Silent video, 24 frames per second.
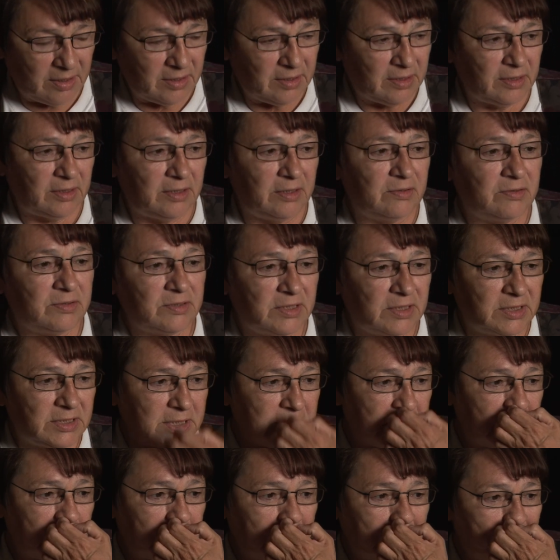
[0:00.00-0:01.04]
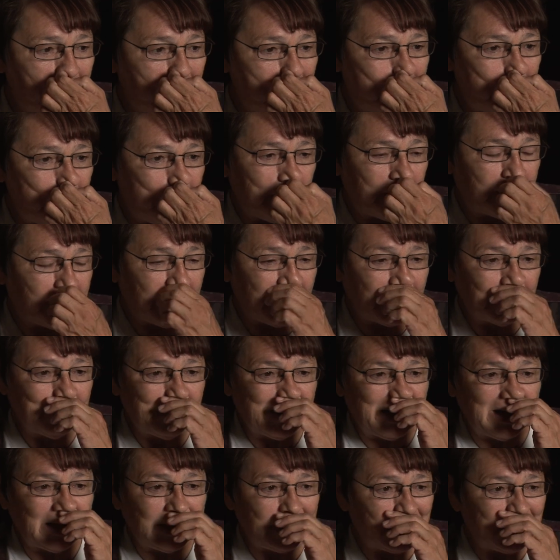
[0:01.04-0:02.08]
It used to take uh, that
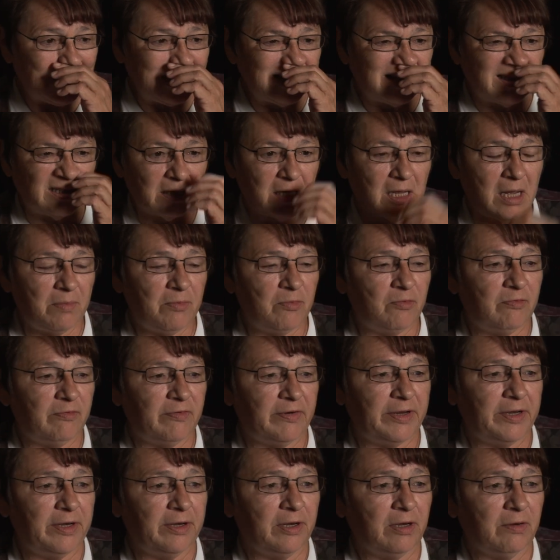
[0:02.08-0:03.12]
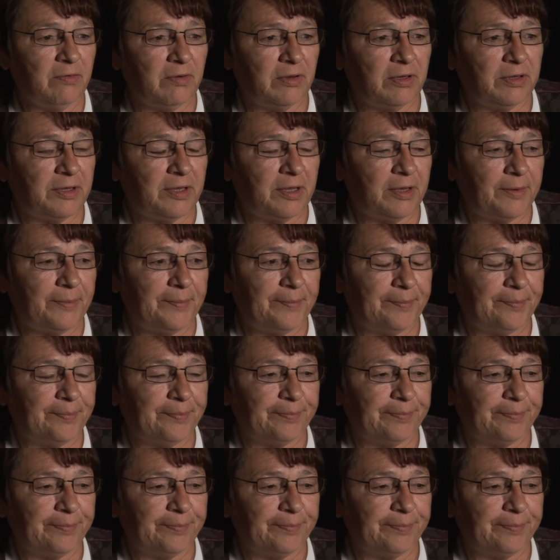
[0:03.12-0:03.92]
many days to come over here with a um,